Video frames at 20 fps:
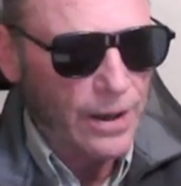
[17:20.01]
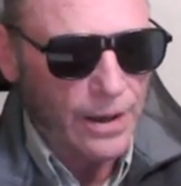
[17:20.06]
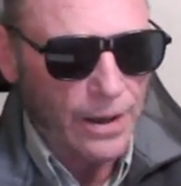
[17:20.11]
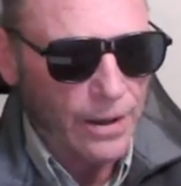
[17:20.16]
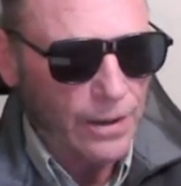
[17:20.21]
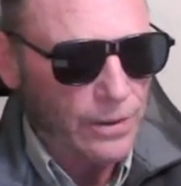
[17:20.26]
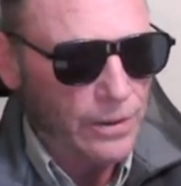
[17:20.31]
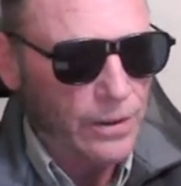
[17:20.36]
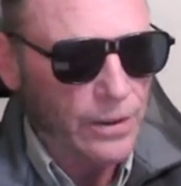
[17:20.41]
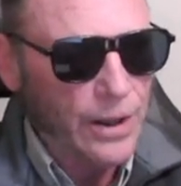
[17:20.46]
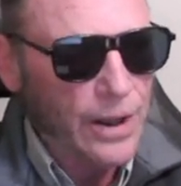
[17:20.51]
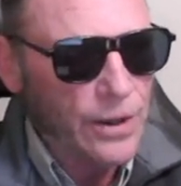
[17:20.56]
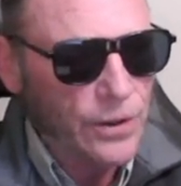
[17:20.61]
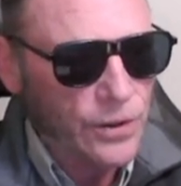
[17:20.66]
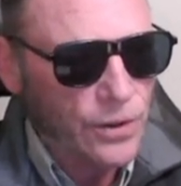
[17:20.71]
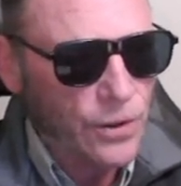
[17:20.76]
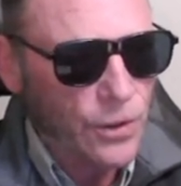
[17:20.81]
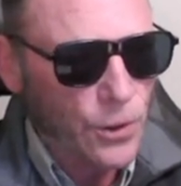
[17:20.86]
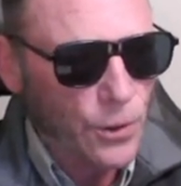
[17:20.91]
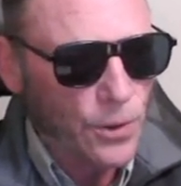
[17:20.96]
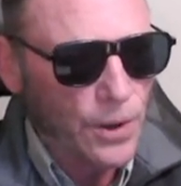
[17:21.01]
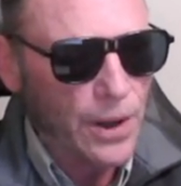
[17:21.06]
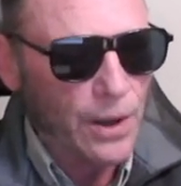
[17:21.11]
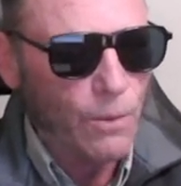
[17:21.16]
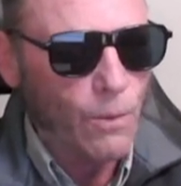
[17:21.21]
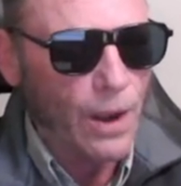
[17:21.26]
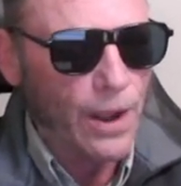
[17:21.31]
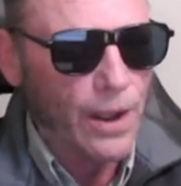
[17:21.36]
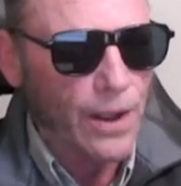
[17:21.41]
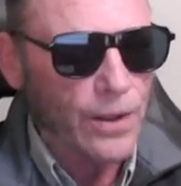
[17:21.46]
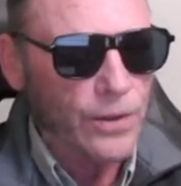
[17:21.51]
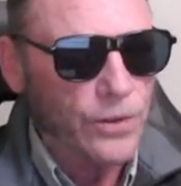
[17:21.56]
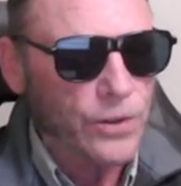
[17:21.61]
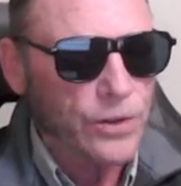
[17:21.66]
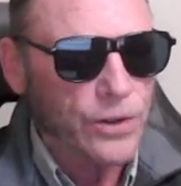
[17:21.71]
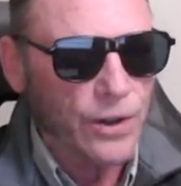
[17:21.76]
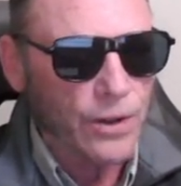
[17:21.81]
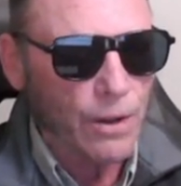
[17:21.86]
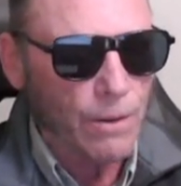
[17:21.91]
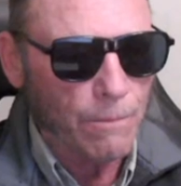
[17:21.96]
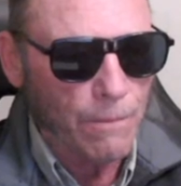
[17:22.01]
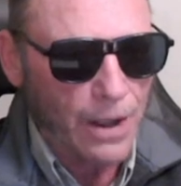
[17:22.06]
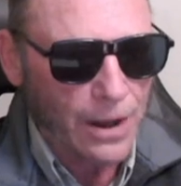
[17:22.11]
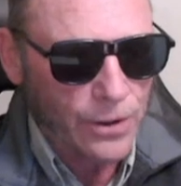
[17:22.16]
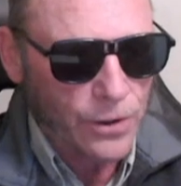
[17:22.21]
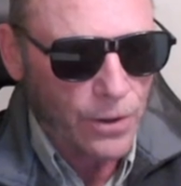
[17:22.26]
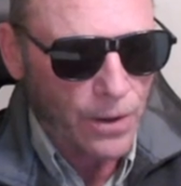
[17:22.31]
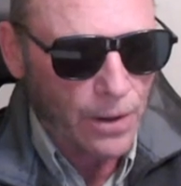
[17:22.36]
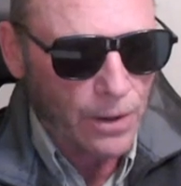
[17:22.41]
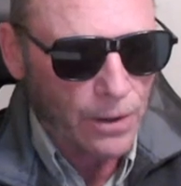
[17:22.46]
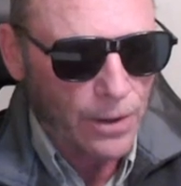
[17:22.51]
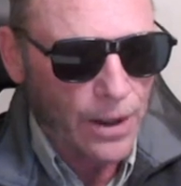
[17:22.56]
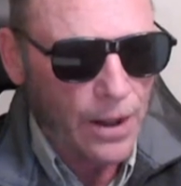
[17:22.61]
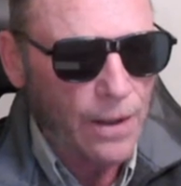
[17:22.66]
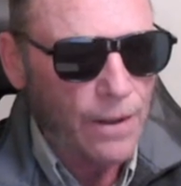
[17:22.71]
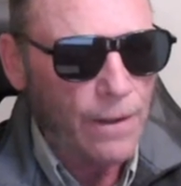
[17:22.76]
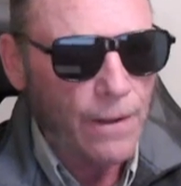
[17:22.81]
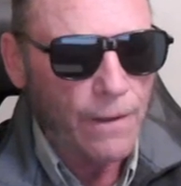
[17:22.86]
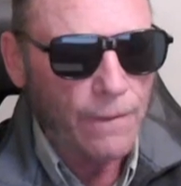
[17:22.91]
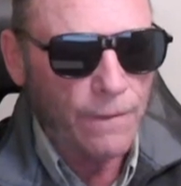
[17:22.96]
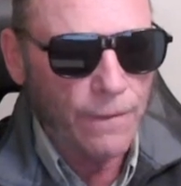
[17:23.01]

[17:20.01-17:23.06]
in at least 3 ways: geometrically,